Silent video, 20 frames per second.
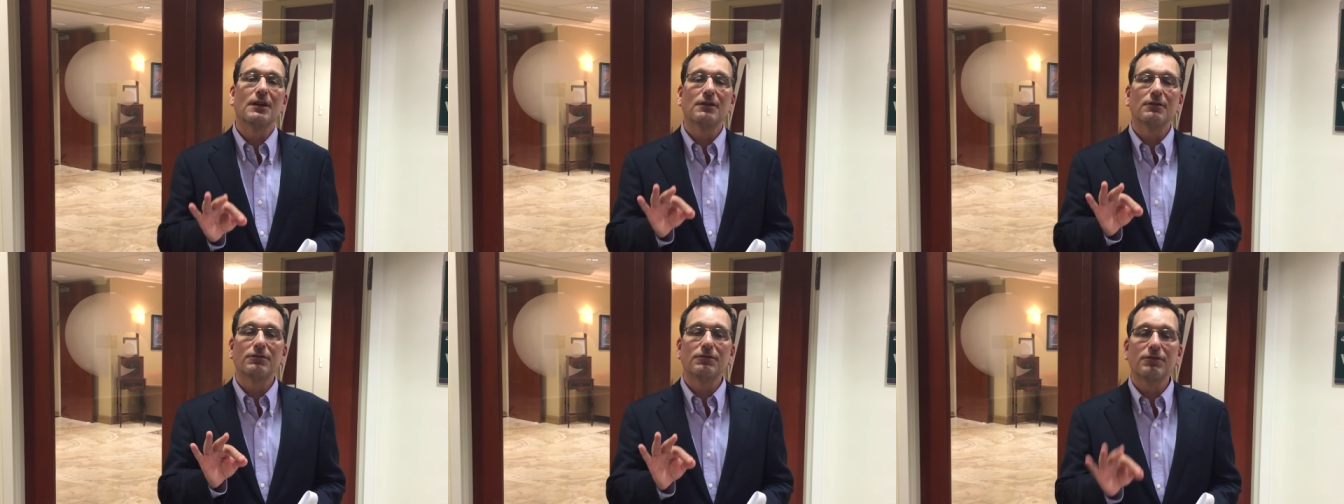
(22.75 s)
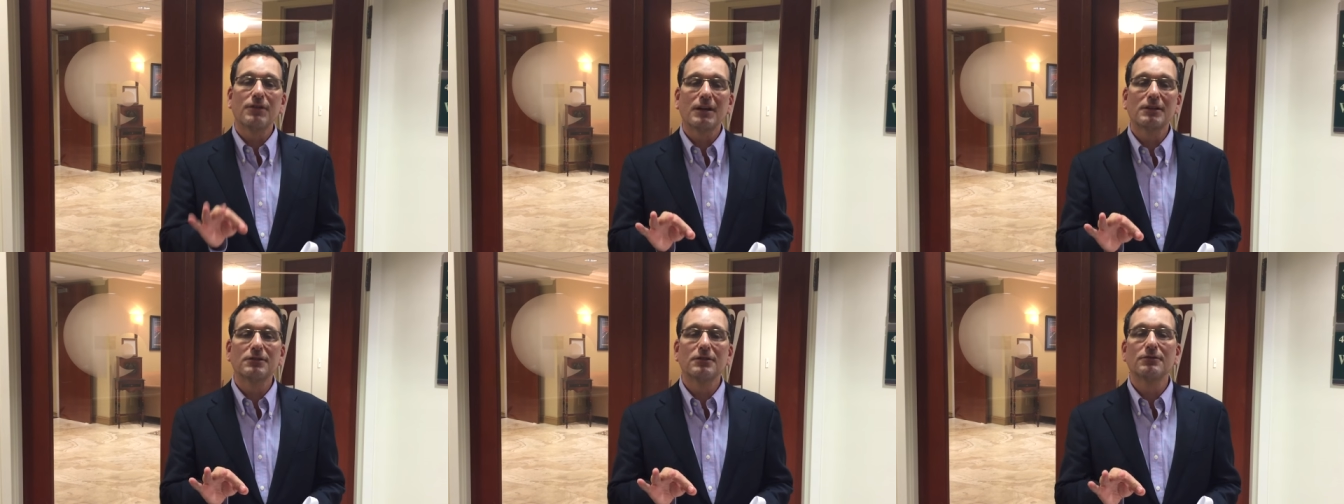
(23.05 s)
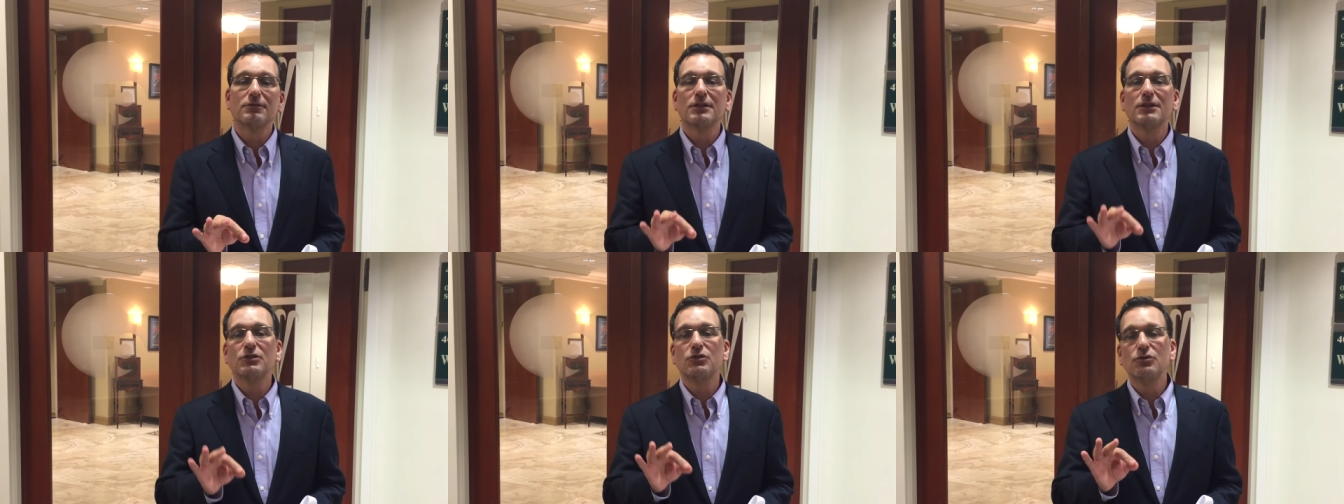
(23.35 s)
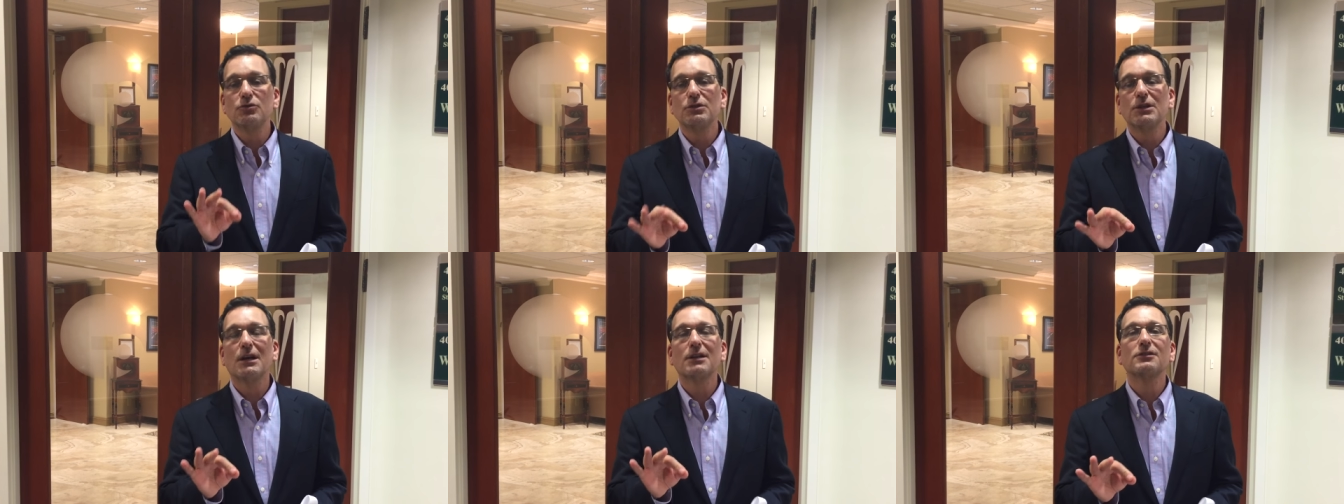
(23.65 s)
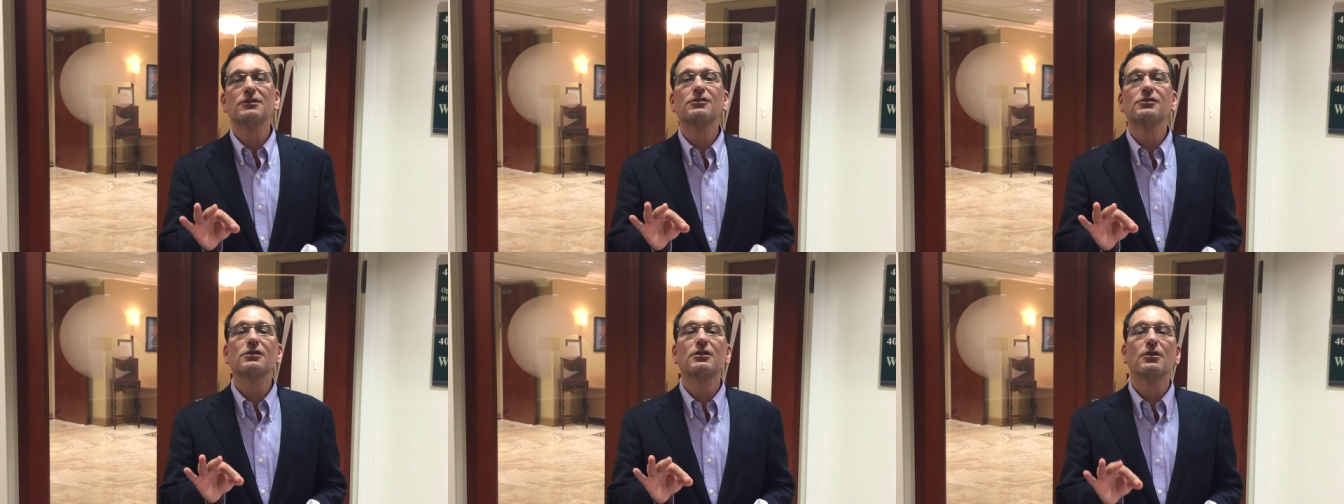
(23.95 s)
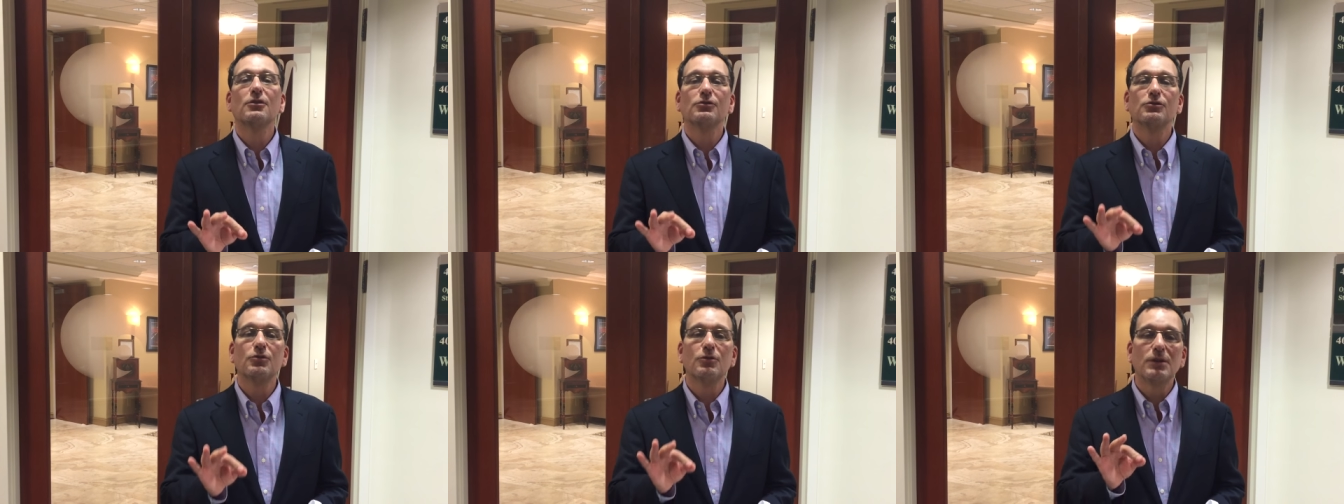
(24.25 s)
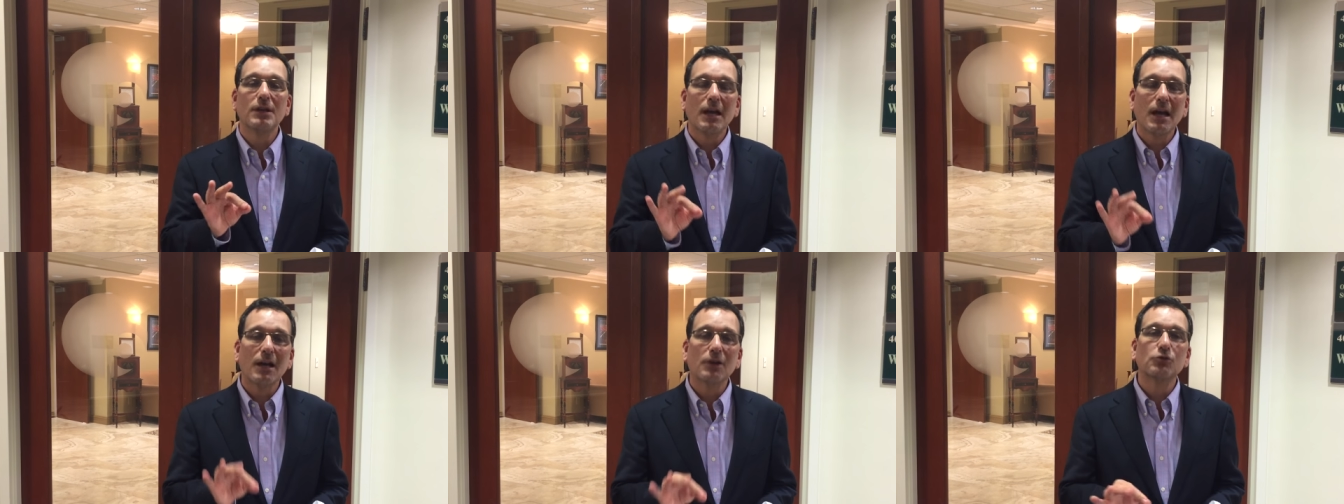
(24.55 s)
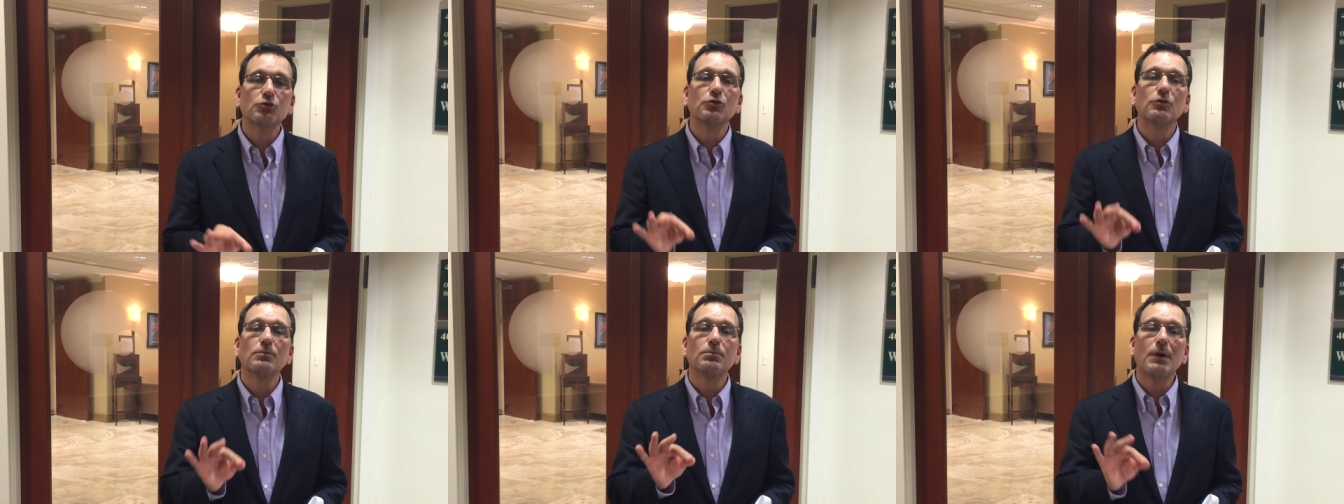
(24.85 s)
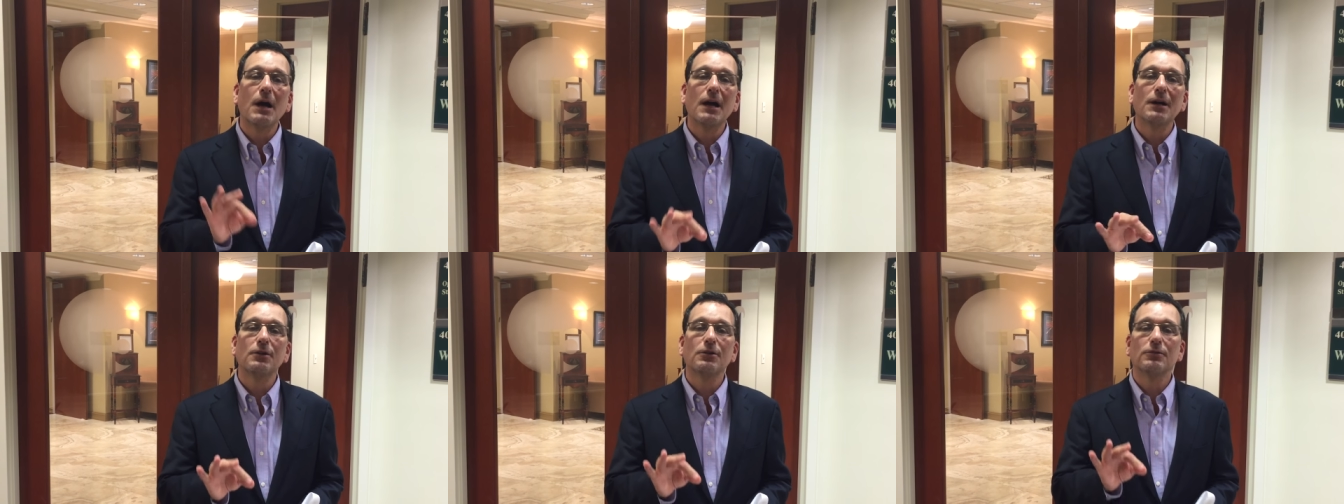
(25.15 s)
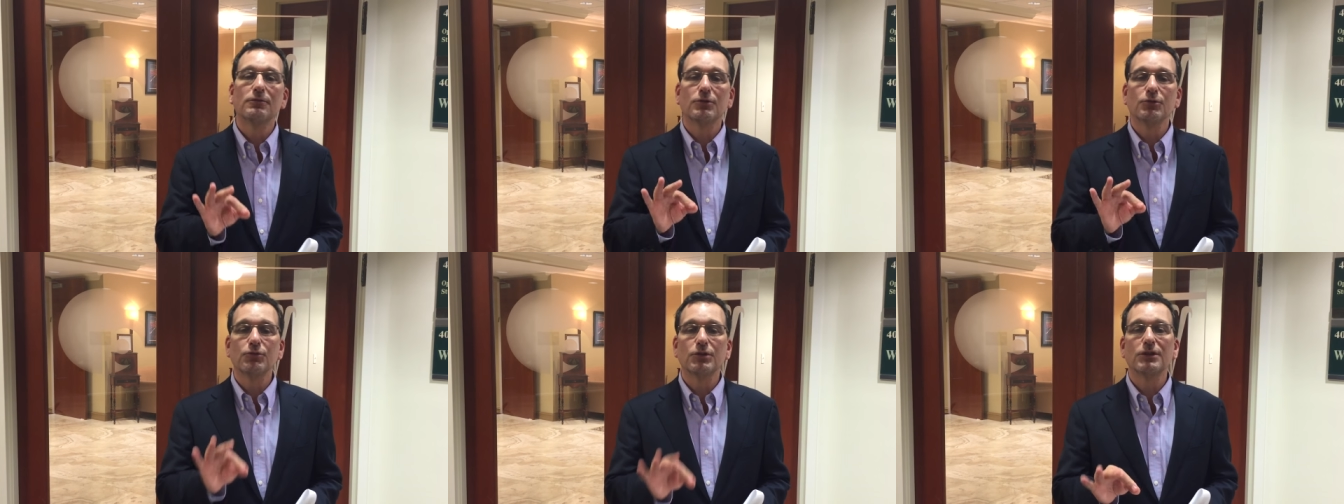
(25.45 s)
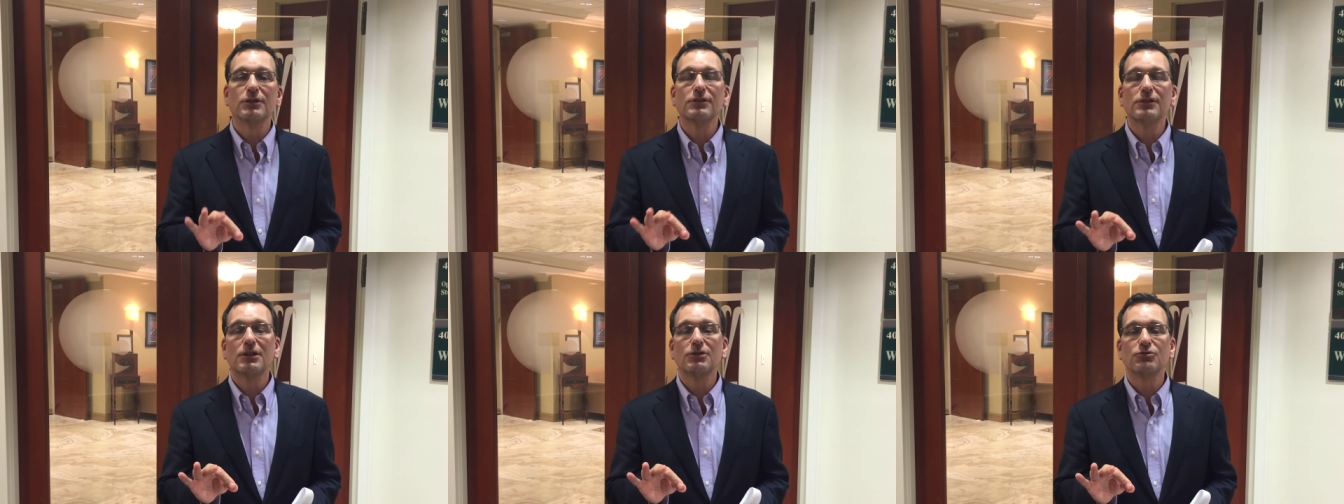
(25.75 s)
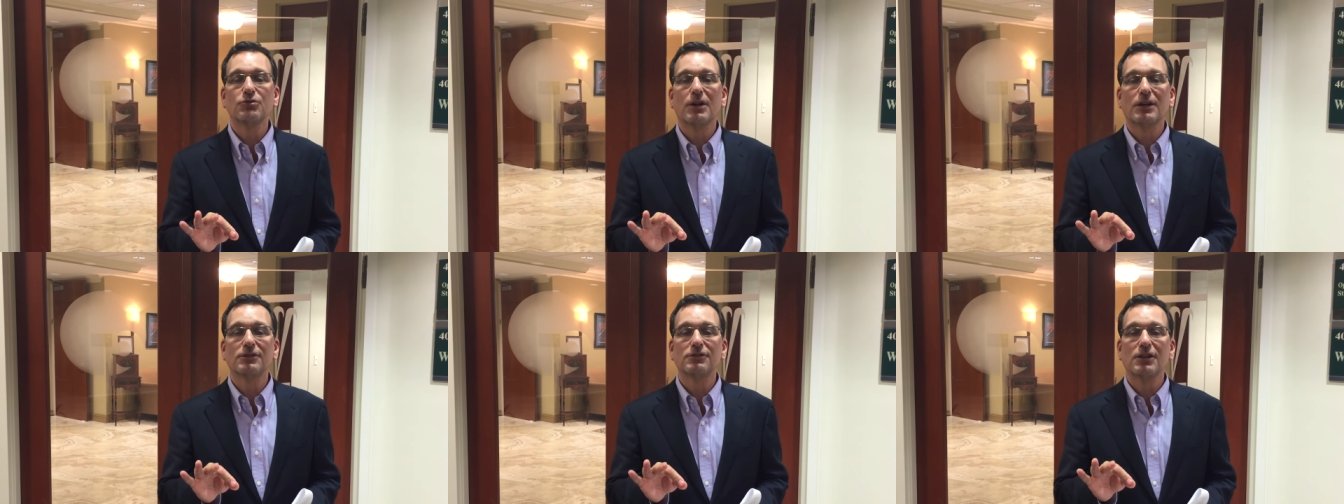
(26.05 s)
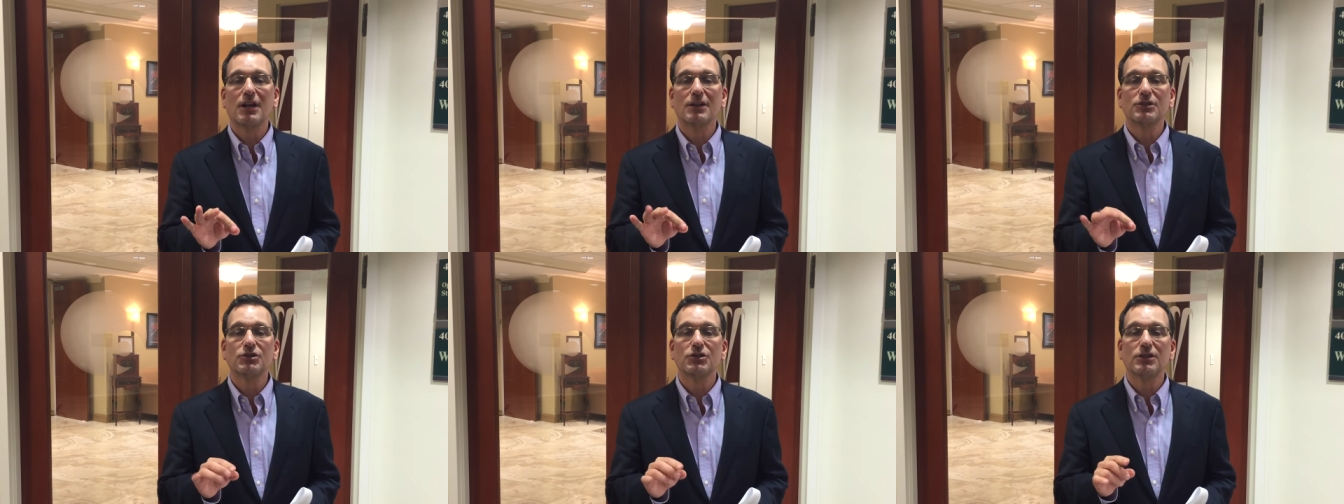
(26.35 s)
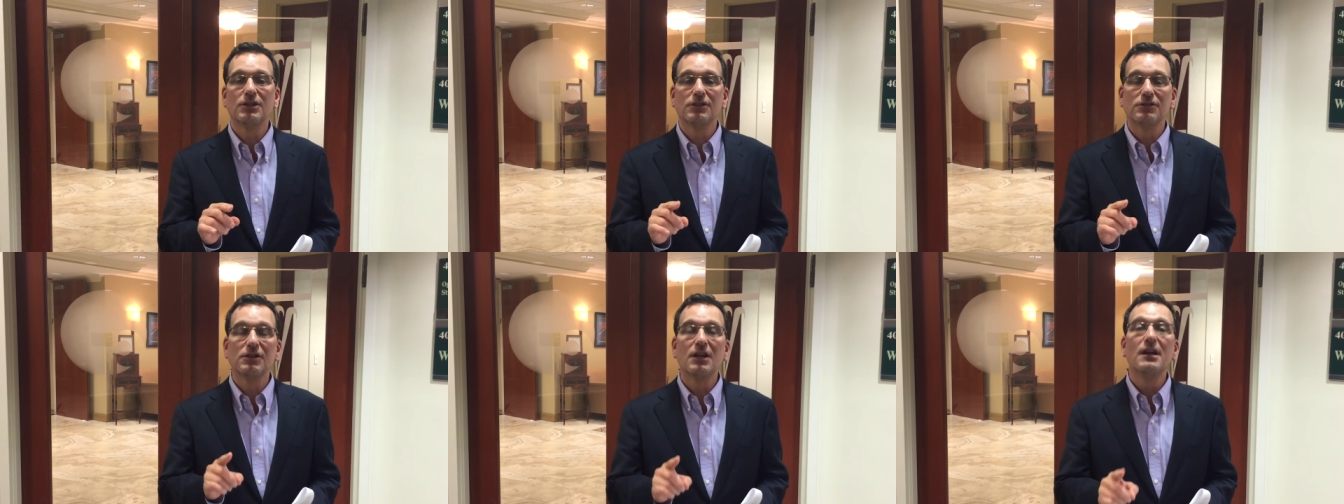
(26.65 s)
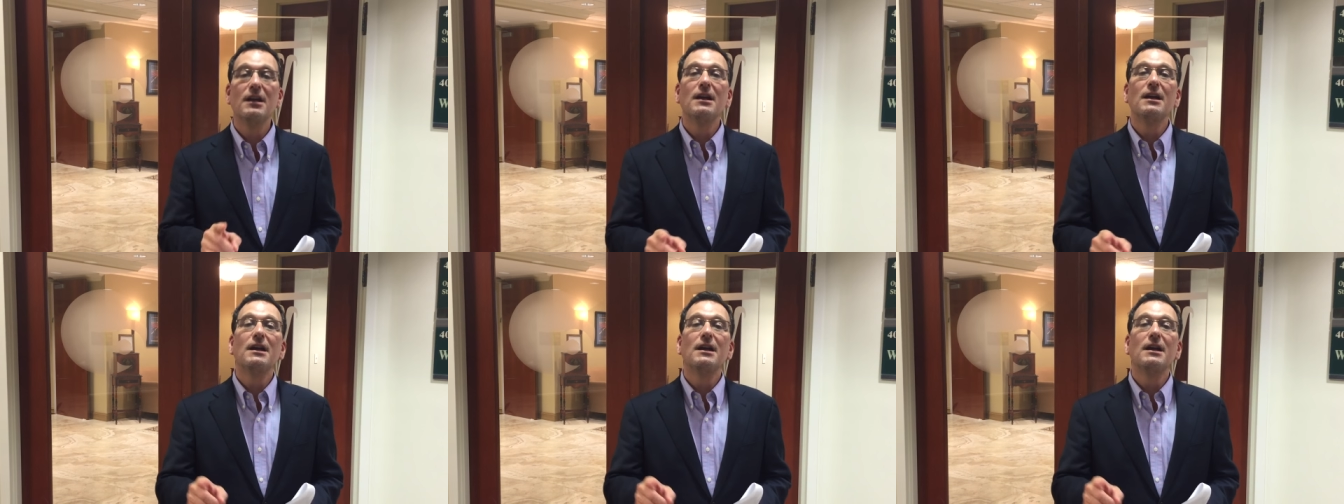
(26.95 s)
that effectively do not disclose who the actual buyer of a real estate transaction is